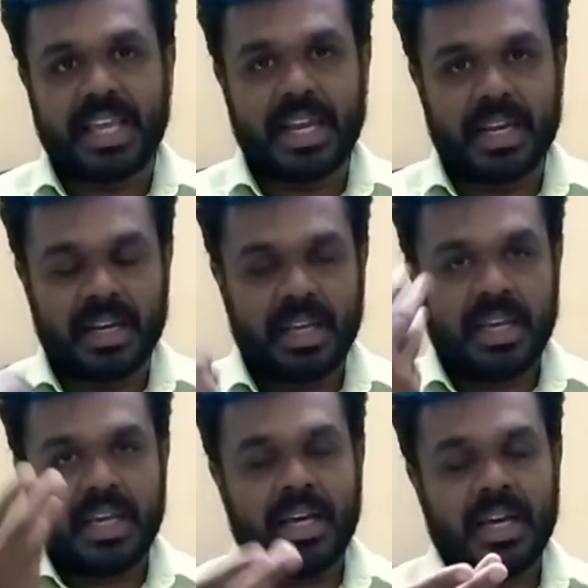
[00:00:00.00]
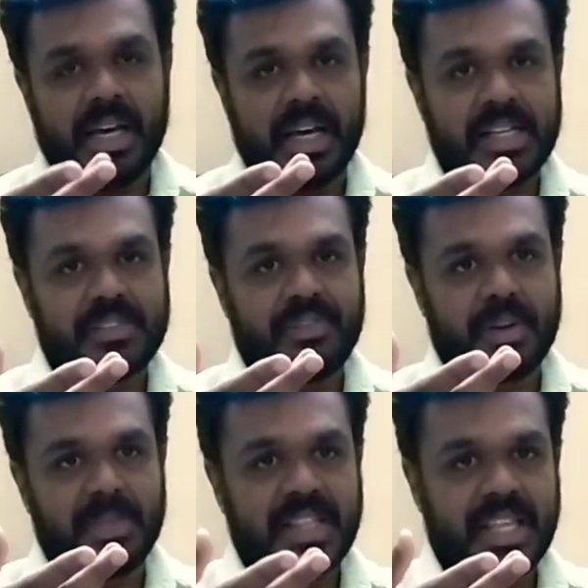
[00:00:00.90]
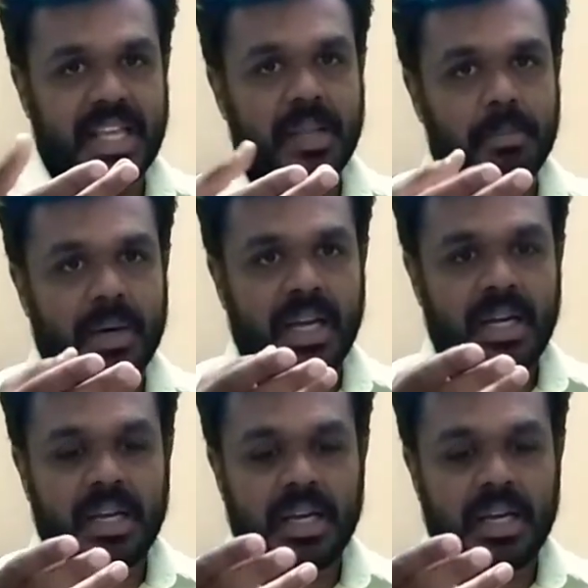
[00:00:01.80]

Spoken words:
can ask from the theory part,